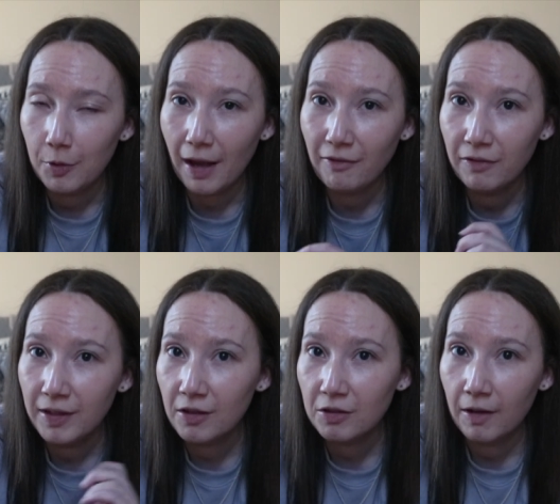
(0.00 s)
but everything
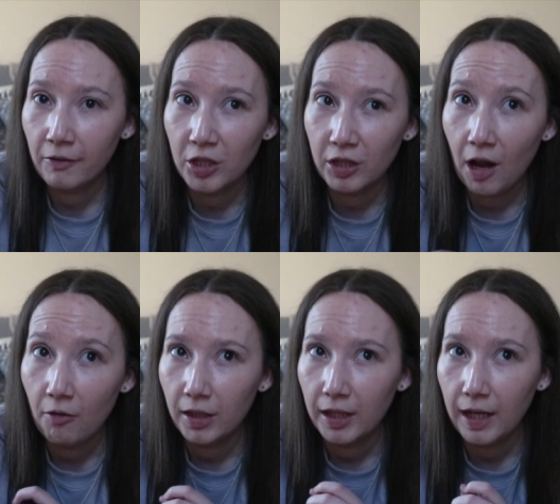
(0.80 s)
else around you, you can't
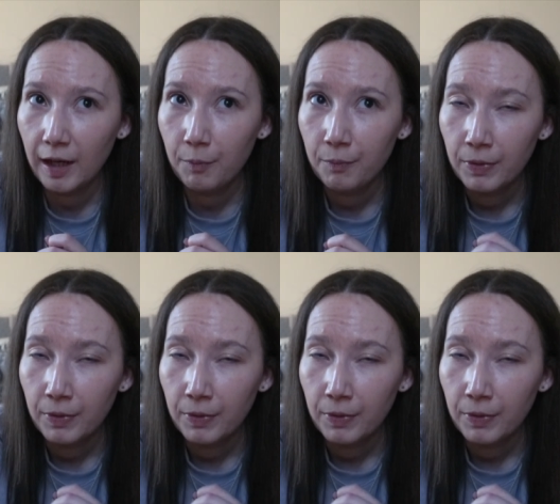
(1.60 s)
really hear.